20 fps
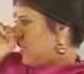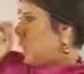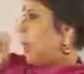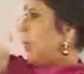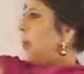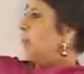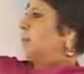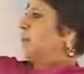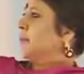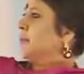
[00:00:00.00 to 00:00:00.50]

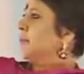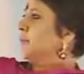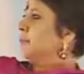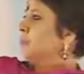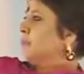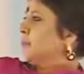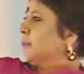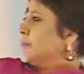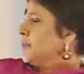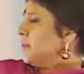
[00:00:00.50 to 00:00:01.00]
That's not
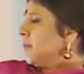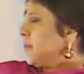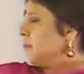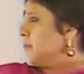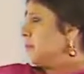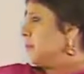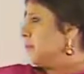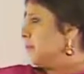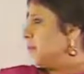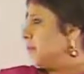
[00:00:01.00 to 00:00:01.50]
right.
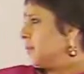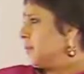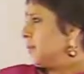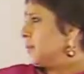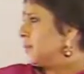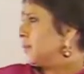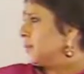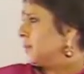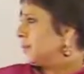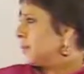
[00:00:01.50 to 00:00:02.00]

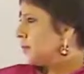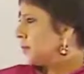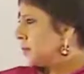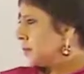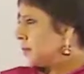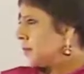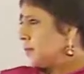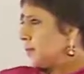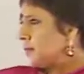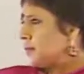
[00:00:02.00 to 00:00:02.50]
Even if
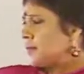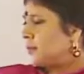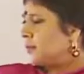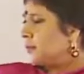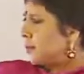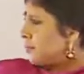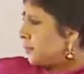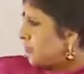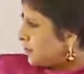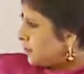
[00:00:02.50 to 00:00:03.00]
somebody
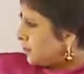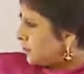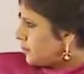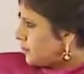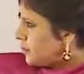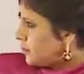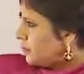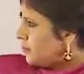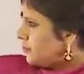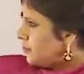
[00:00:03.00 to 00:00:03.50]
ate
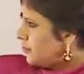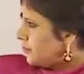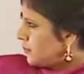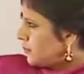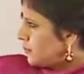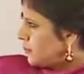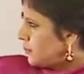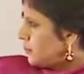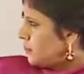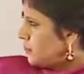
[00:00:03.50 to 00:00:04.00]
something, it
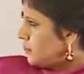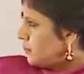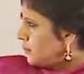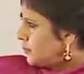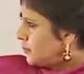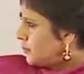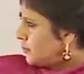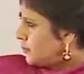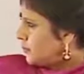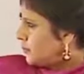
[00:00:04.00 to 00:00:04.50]
is
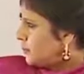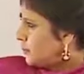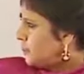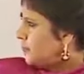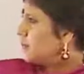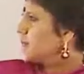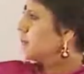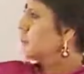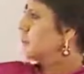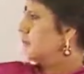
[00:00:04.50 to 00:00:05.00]
up to them, it's
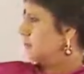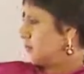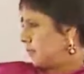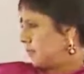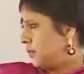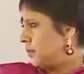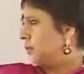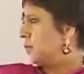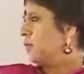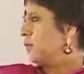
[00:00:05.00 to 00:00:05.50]
their personal
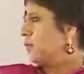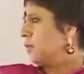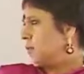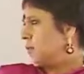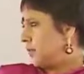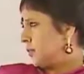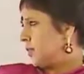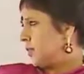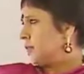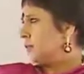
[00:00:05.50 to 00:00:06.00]
taste,
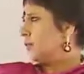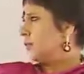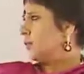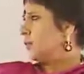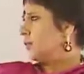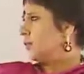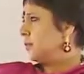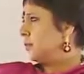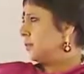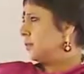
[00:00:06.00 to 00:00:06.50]
whatever.
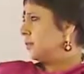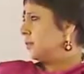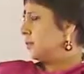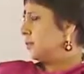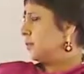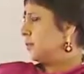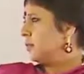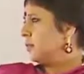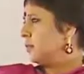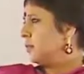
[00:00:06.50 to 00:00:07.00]
But
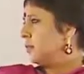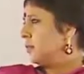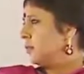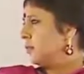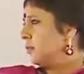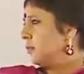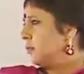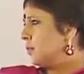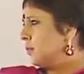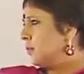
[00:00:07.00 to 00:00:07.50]
now you're
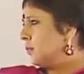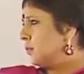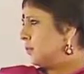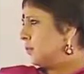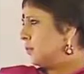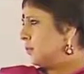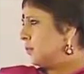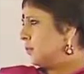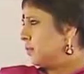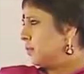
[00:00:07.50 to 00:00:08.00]

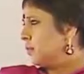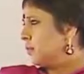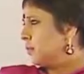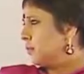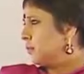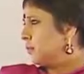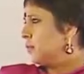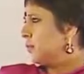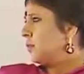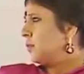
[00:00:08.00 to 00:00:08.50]
promoting it
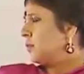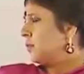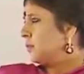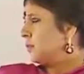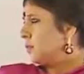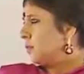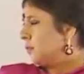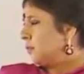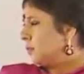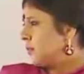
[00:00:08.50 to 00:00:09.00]
and you're
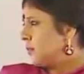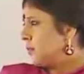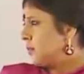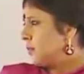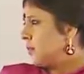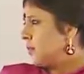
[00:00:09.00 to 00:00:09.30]
making it